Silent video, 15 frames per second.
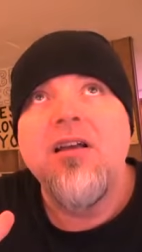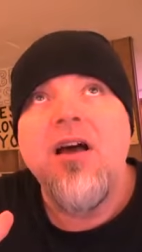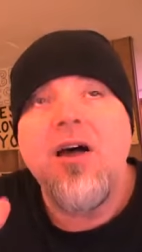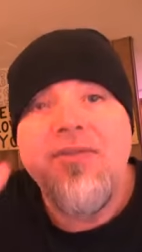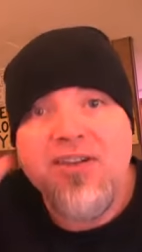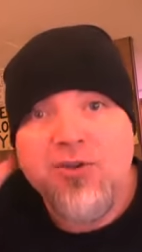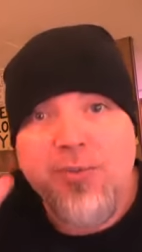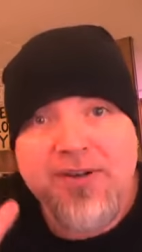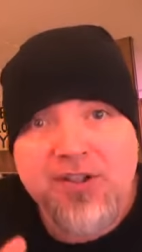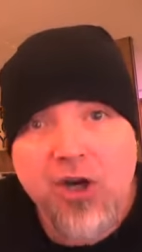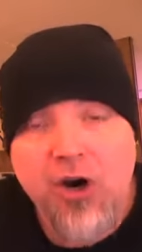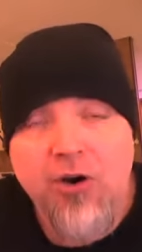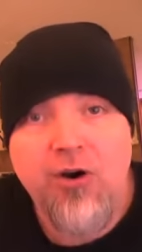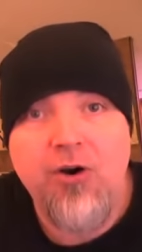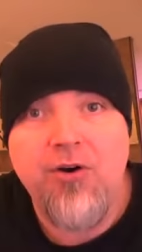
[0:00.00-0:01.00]
of his
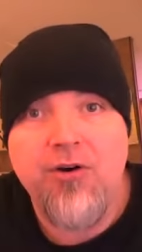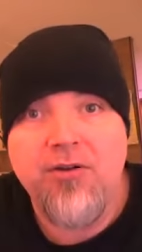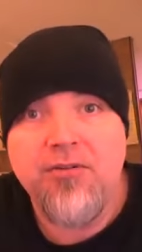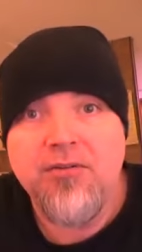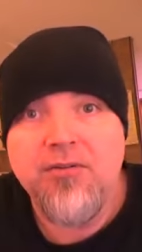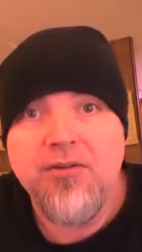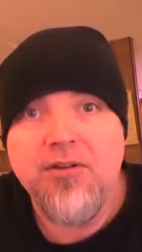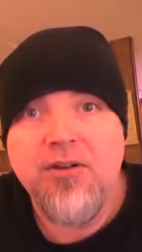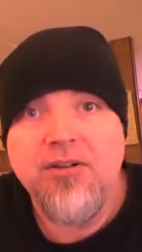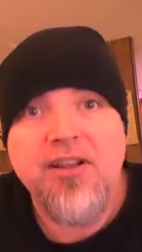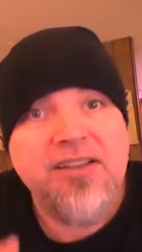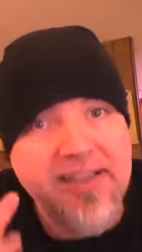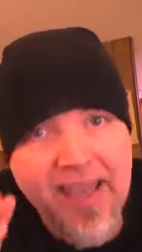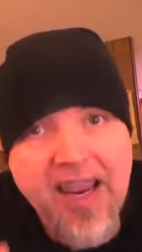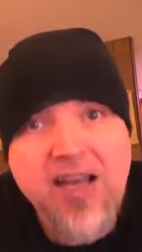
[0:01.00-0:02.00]
return. The
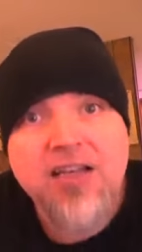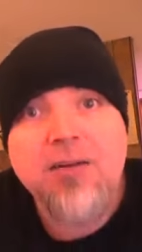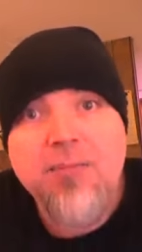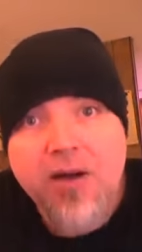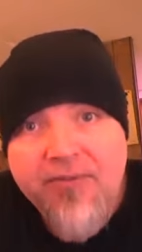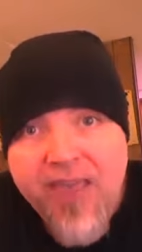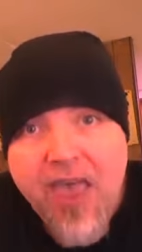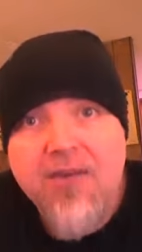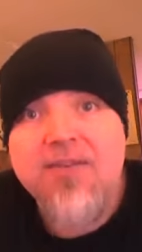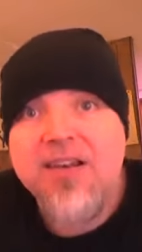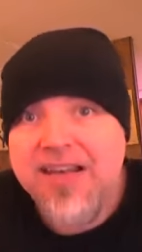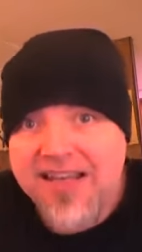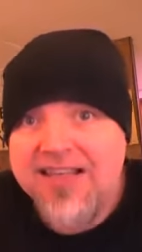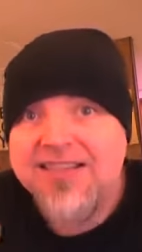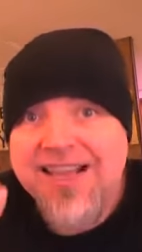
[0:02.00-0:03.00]
kingdom of heaven
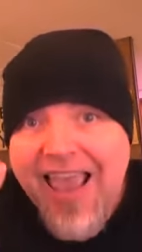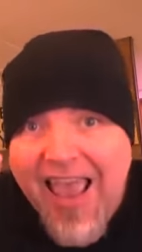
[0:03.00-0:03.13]
is